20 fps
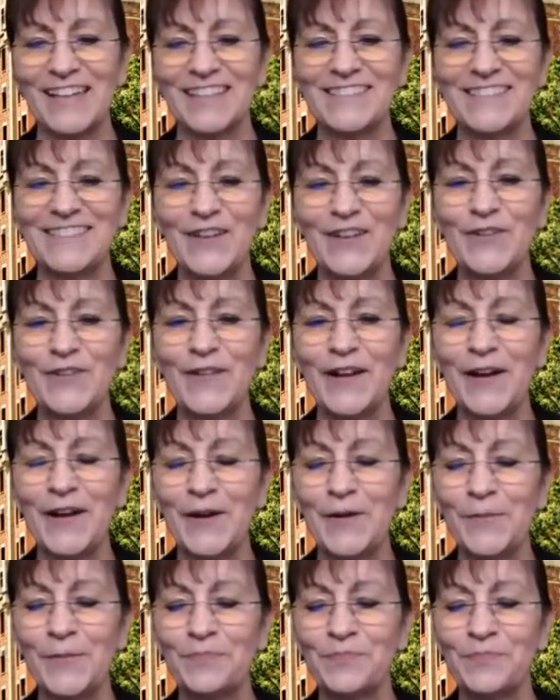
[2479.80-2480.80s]
So
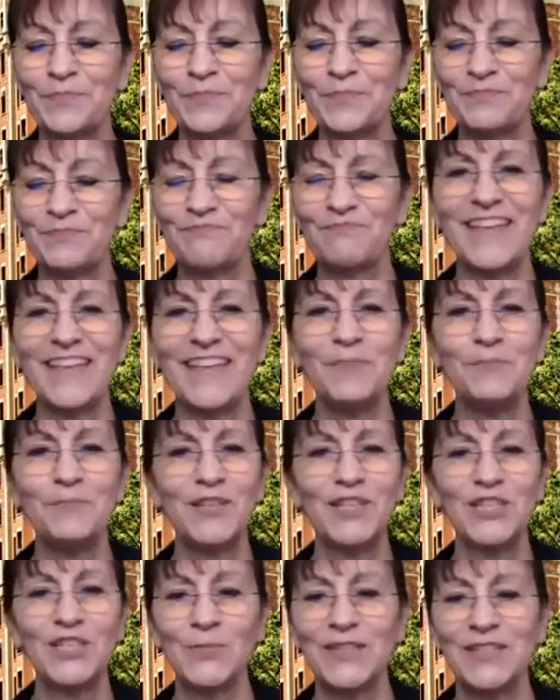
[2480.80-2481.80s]
that
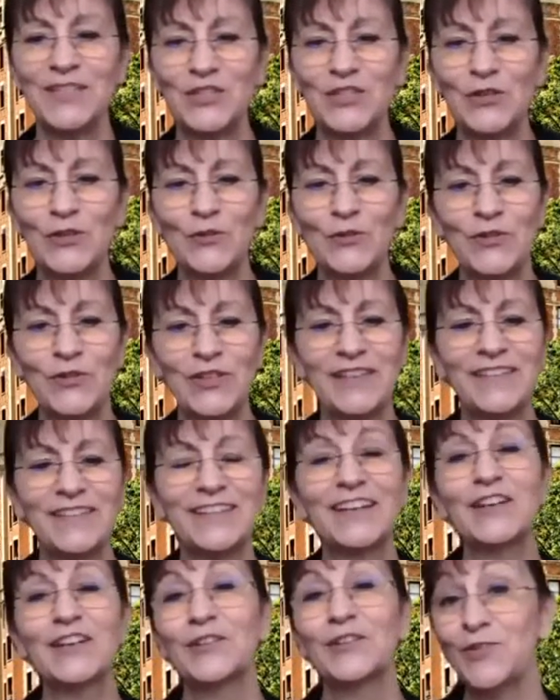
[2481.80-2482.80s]
brings me to
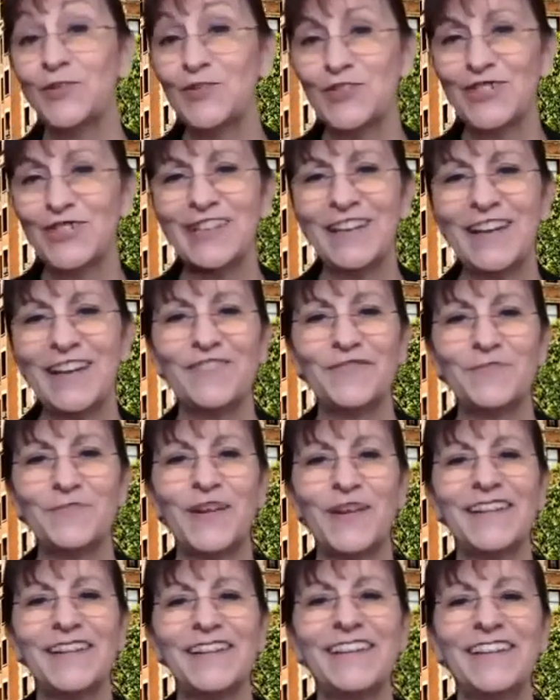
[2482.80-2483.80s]
the conclusion of
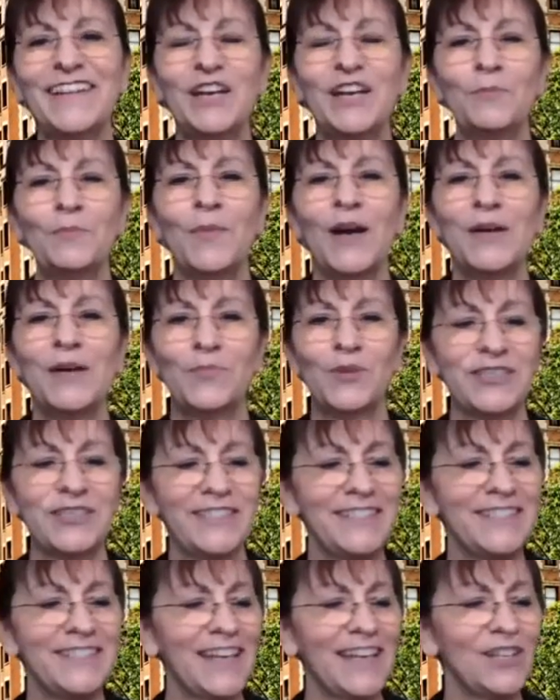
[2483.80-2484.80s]
my
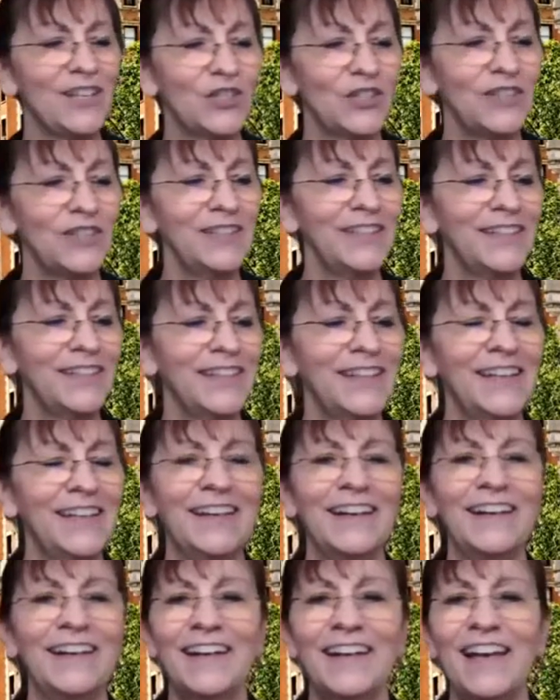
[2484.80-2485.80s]
presentation.
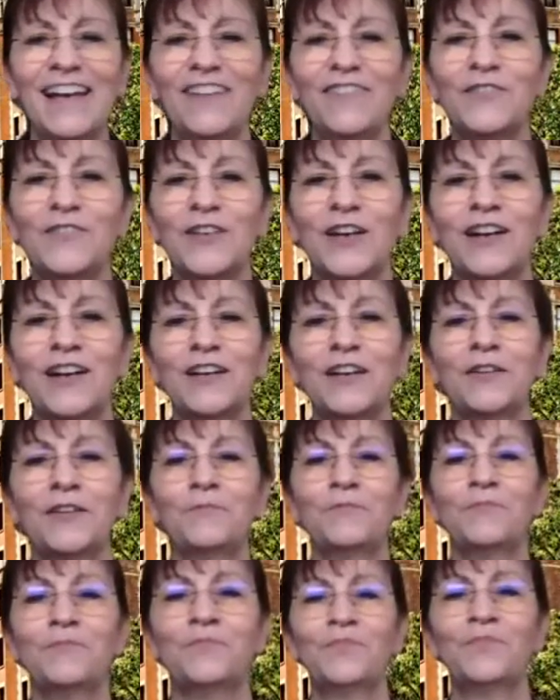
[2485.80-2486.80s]
I have,
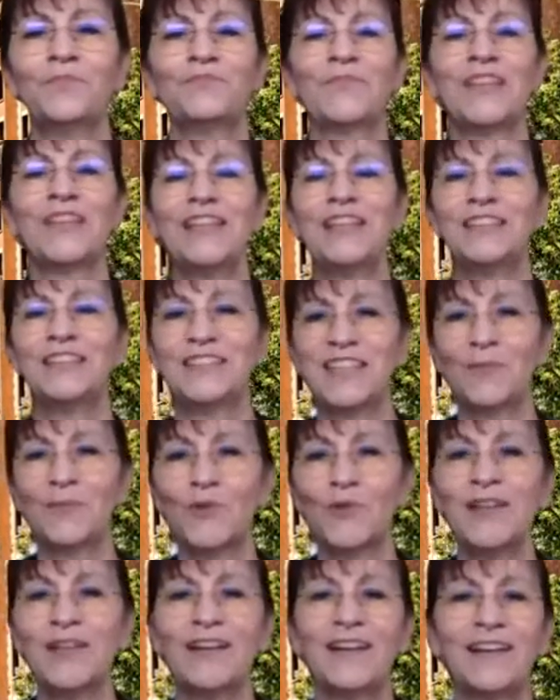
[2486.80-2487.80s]
in
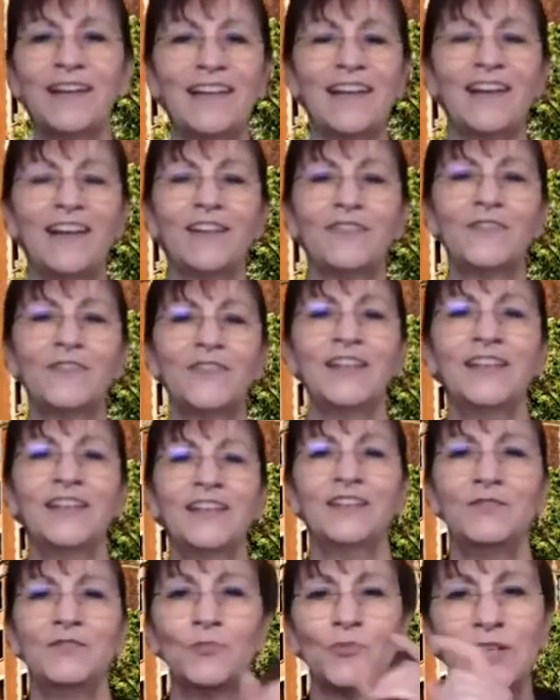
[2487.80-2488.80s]
summary, I have
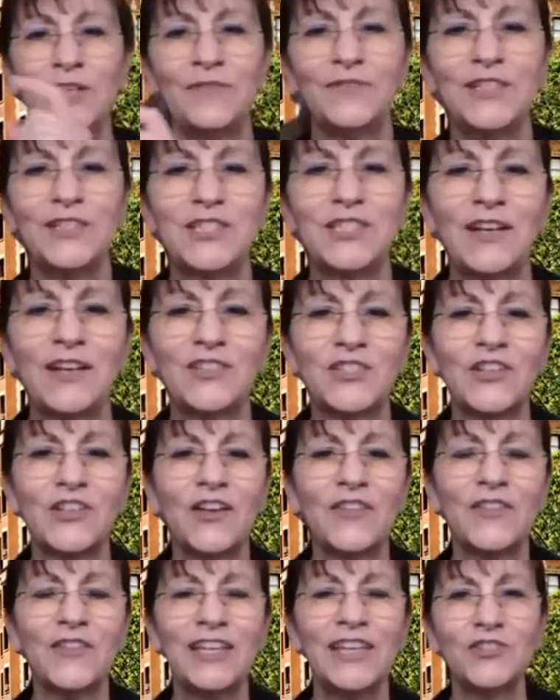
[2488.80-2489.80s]
briefly touched
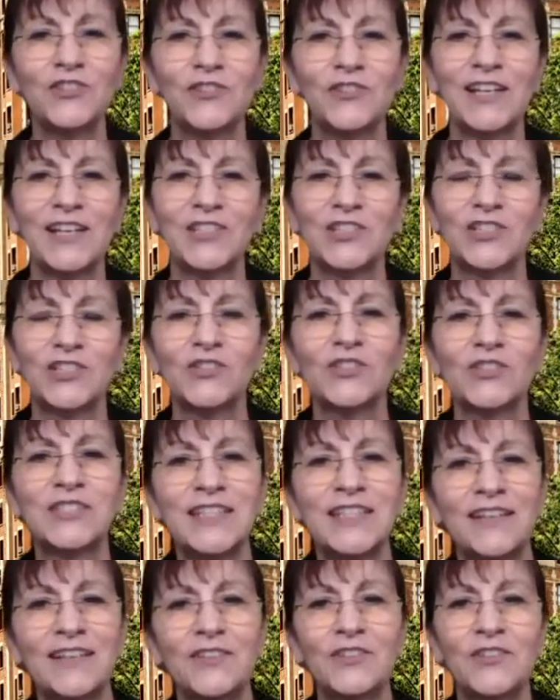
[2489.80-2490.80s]
on the international
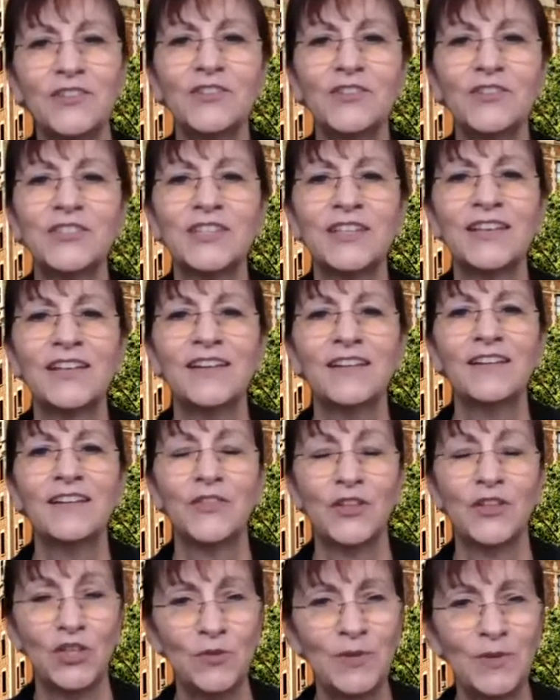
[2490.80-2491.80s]
standards,
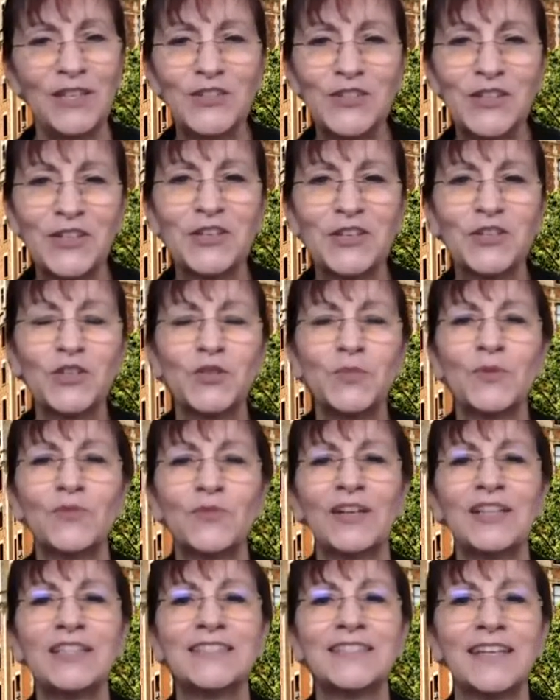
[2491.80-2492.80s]
the international
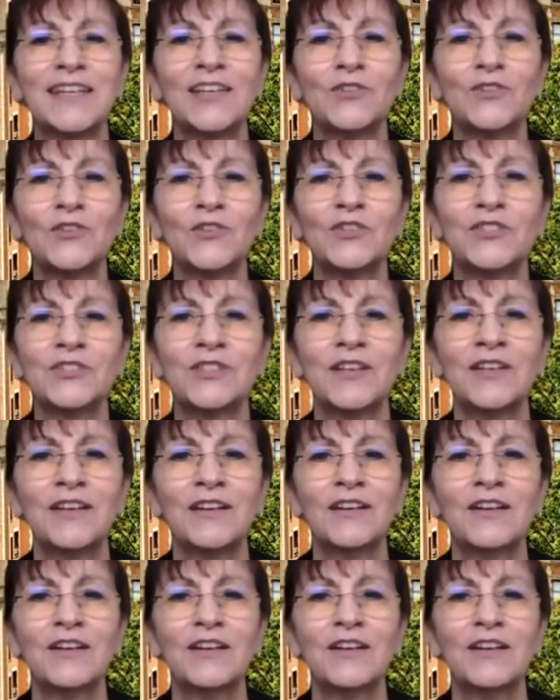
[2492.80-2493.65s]
human rights standards